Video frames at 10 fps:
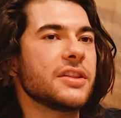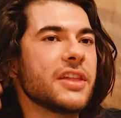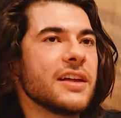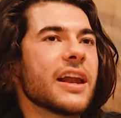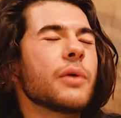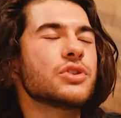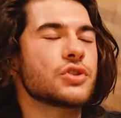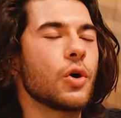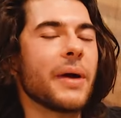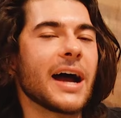the thing that I was
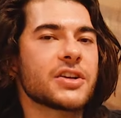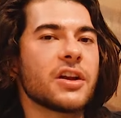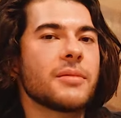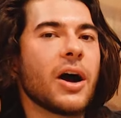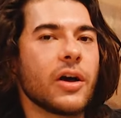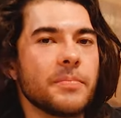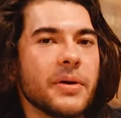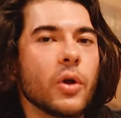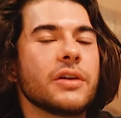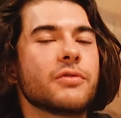so passionate about and
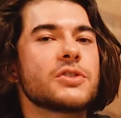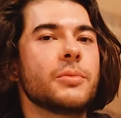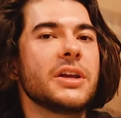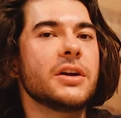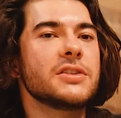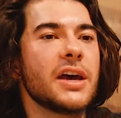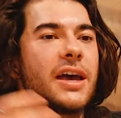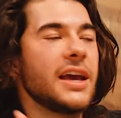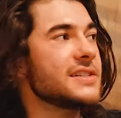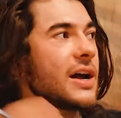building for so many years
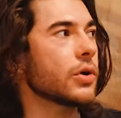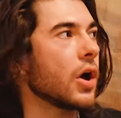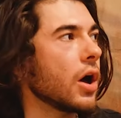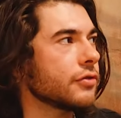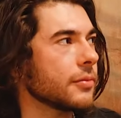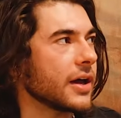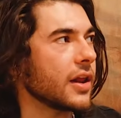is now gone from my